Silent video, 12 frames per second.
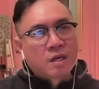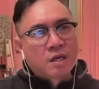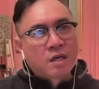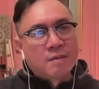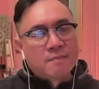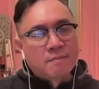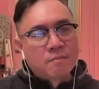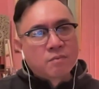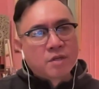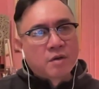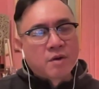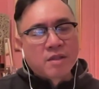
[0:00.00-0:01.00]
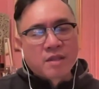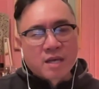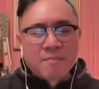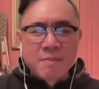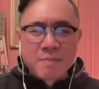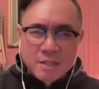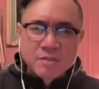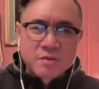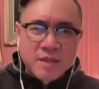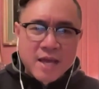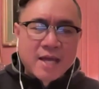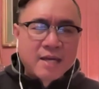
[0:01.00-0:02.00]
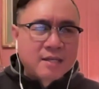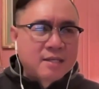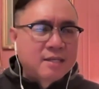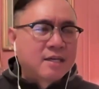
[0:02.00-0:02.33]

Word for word: um, you know, I thought maybe I'll do that.